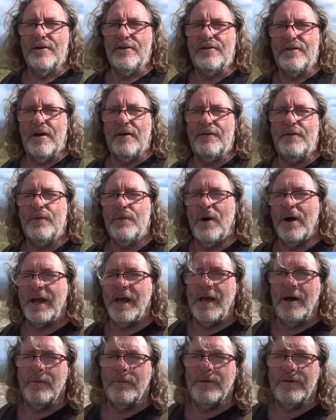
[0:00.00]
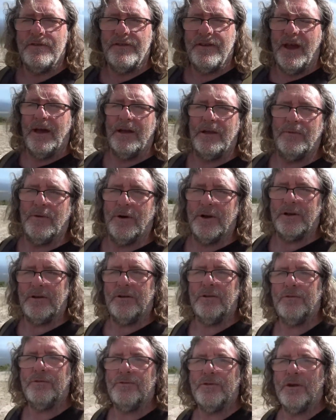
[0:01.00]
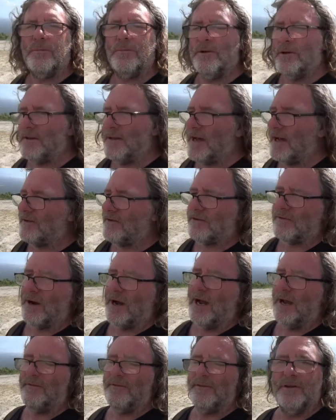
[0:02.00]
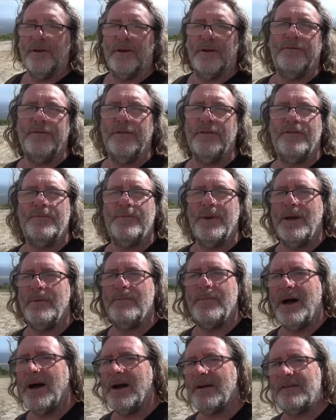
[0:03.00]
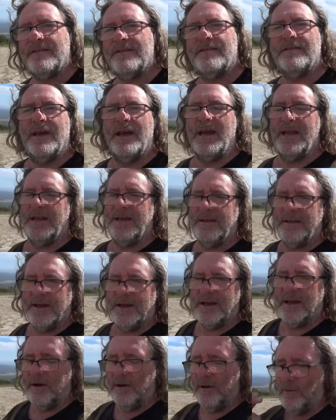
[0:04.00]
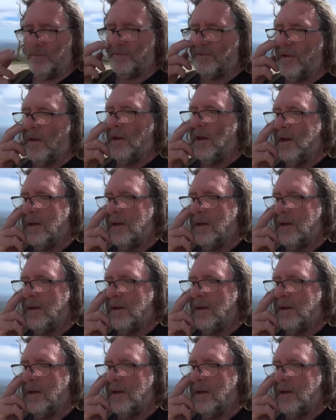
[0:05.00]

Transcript: So if you want to help us out, you want to contribute, that's great. If you've got a few spare bucks, anything helps.